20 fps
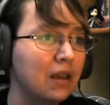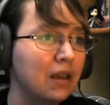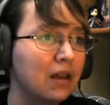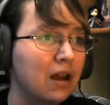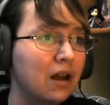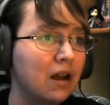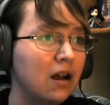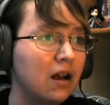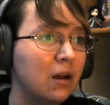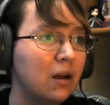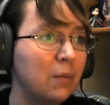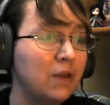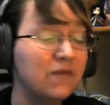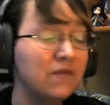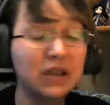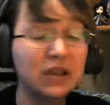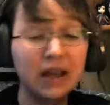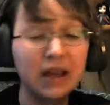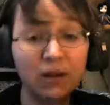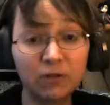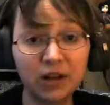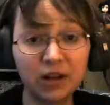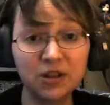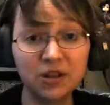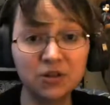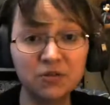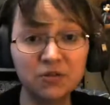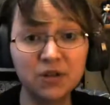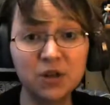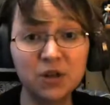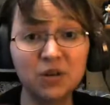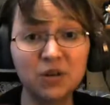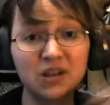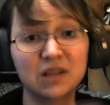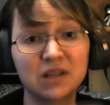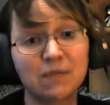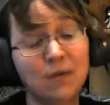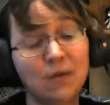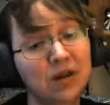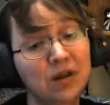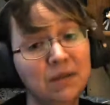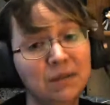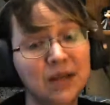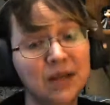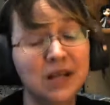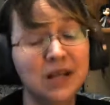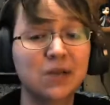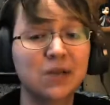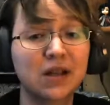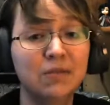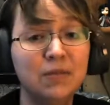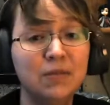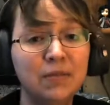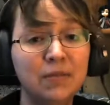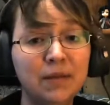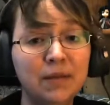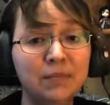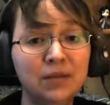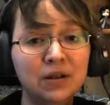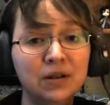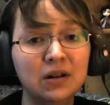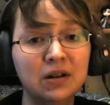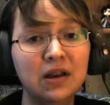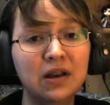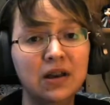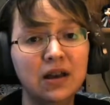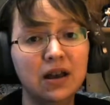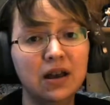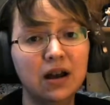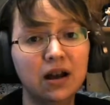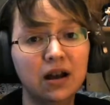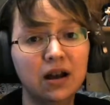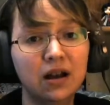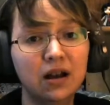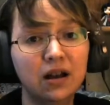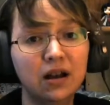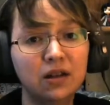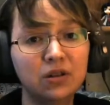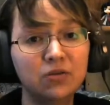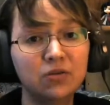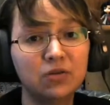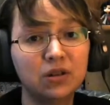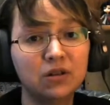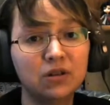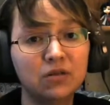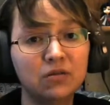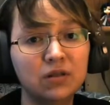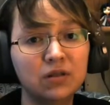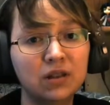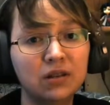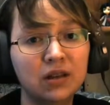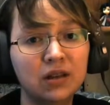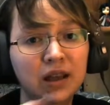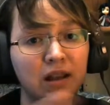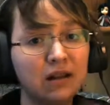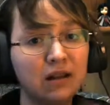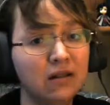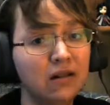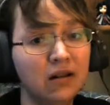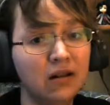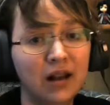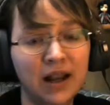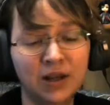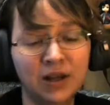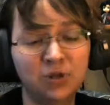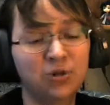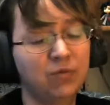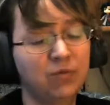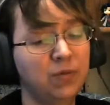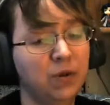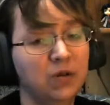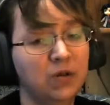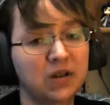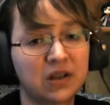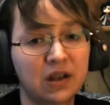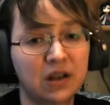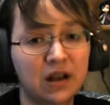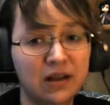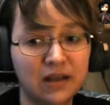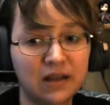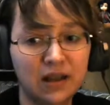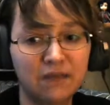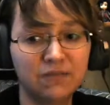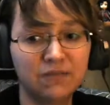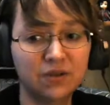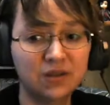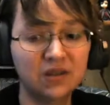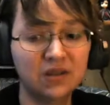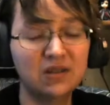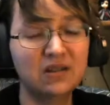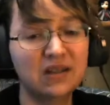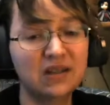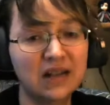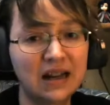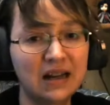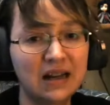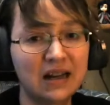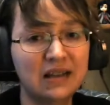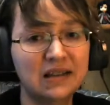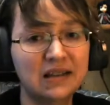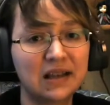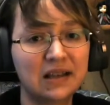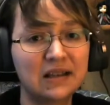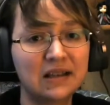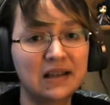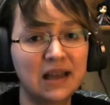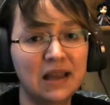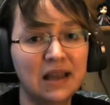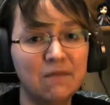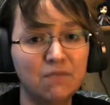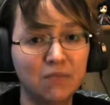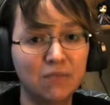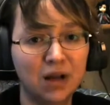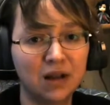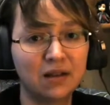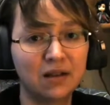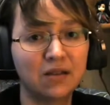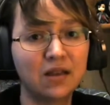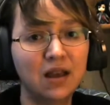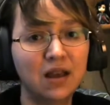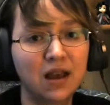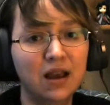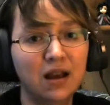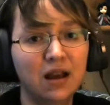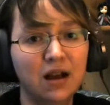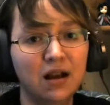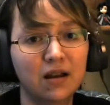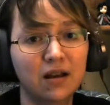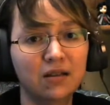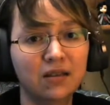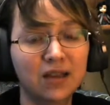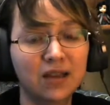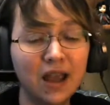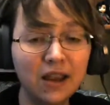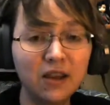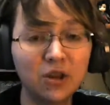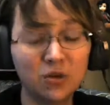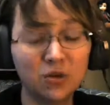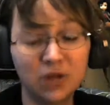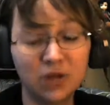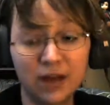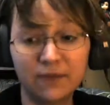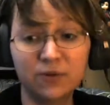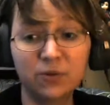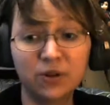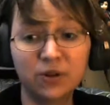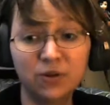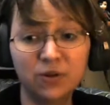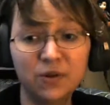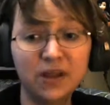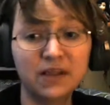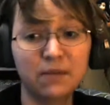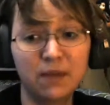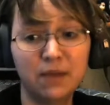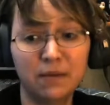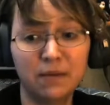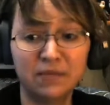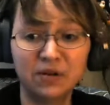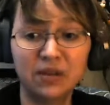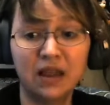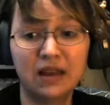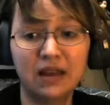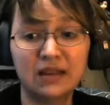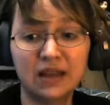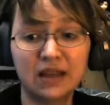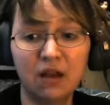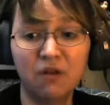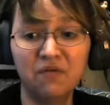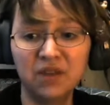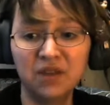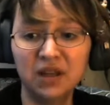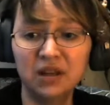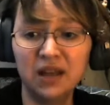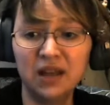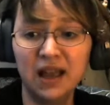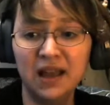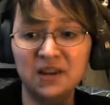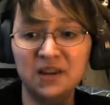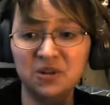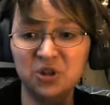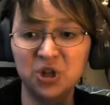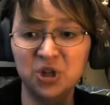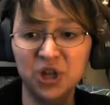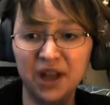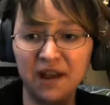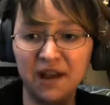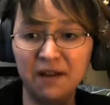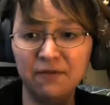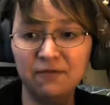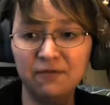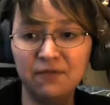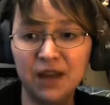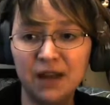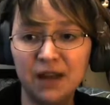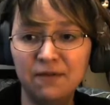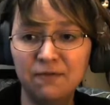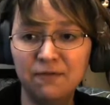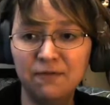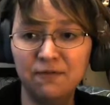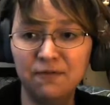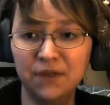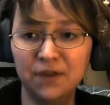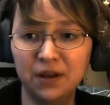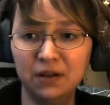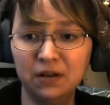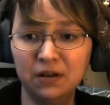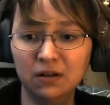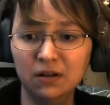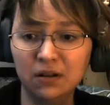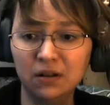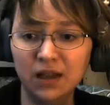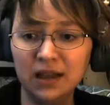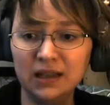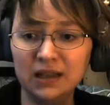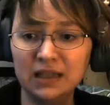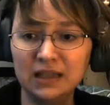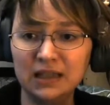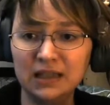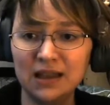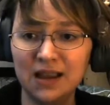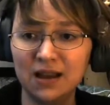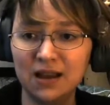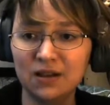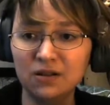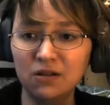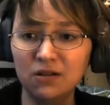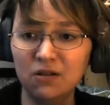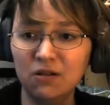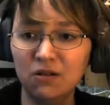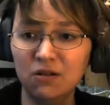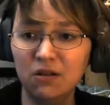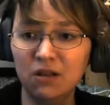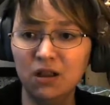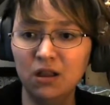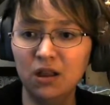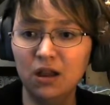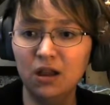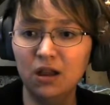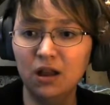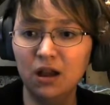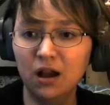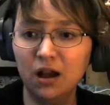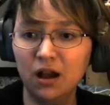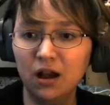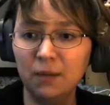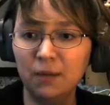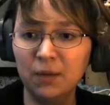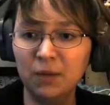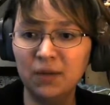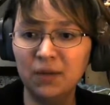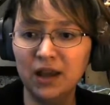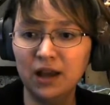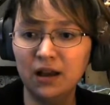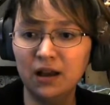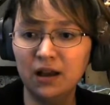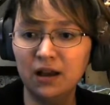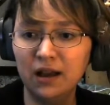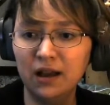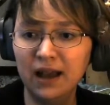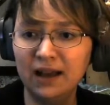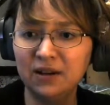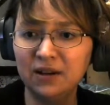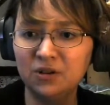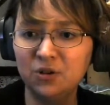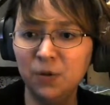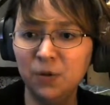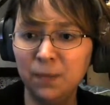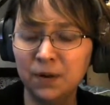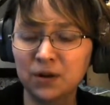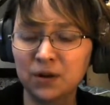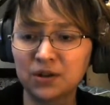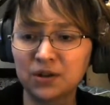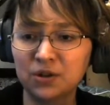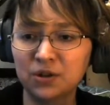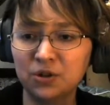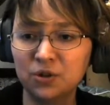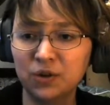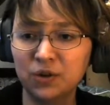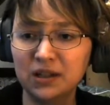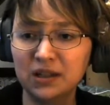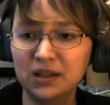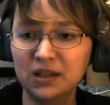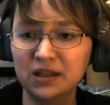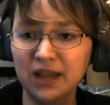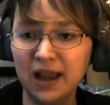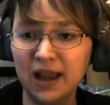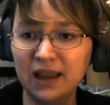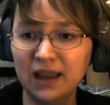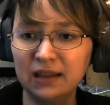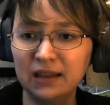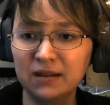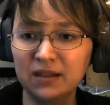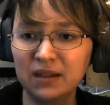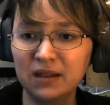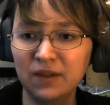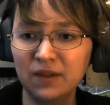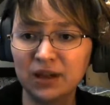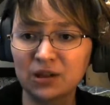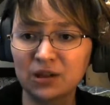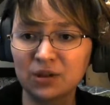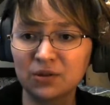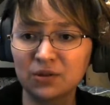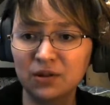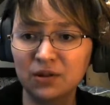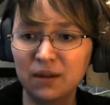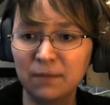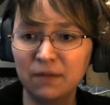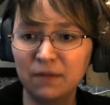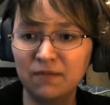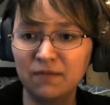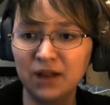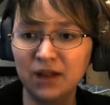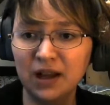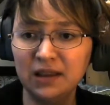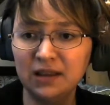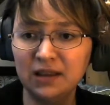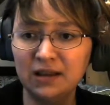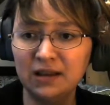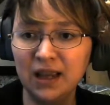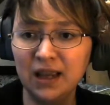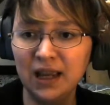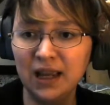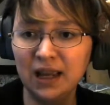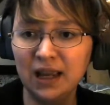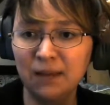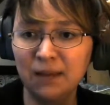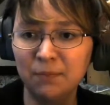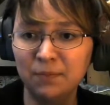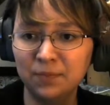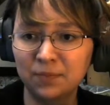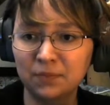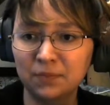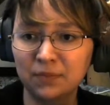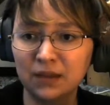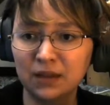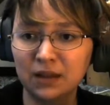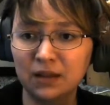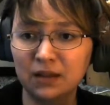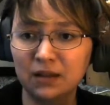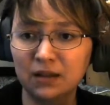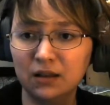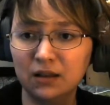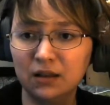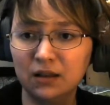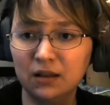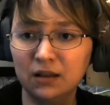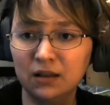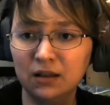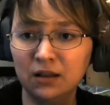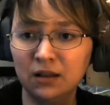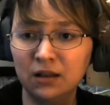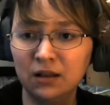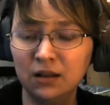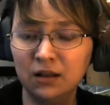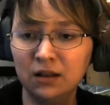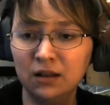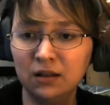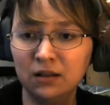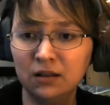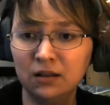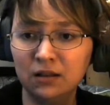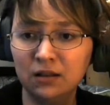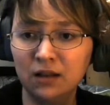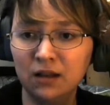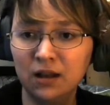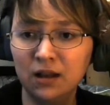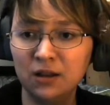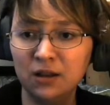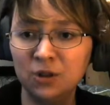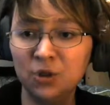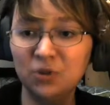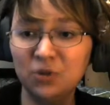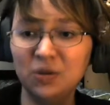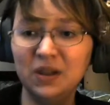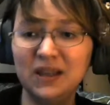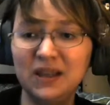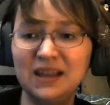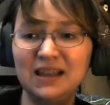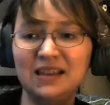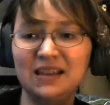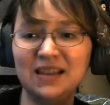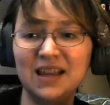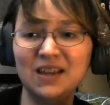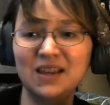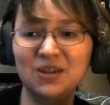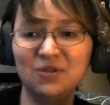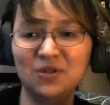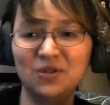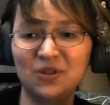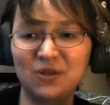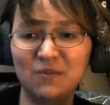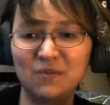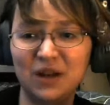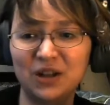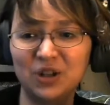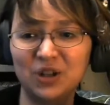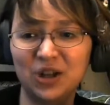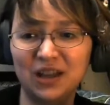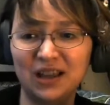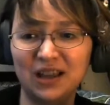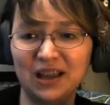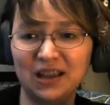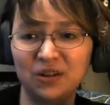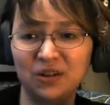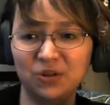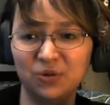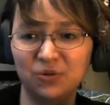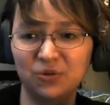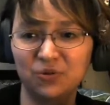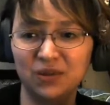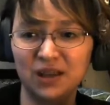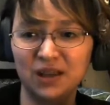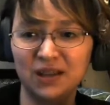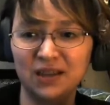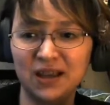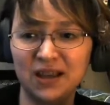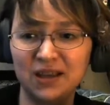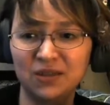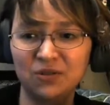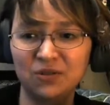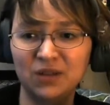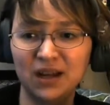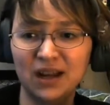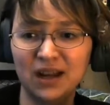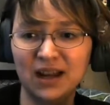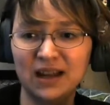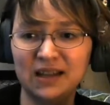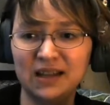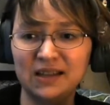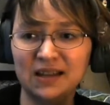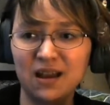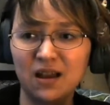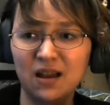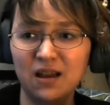If you like what I do and you want to support it, please become a member. You can get extra bonus content for as little as 99 cents a month. Thank you to everyone who is a member, like Delvin, and Jeff, and Phil, and Daniel. And we had a new person join today. Let's see if I can scroll up and find the name. Julie, thank you so much again, Julie. Thank you guys.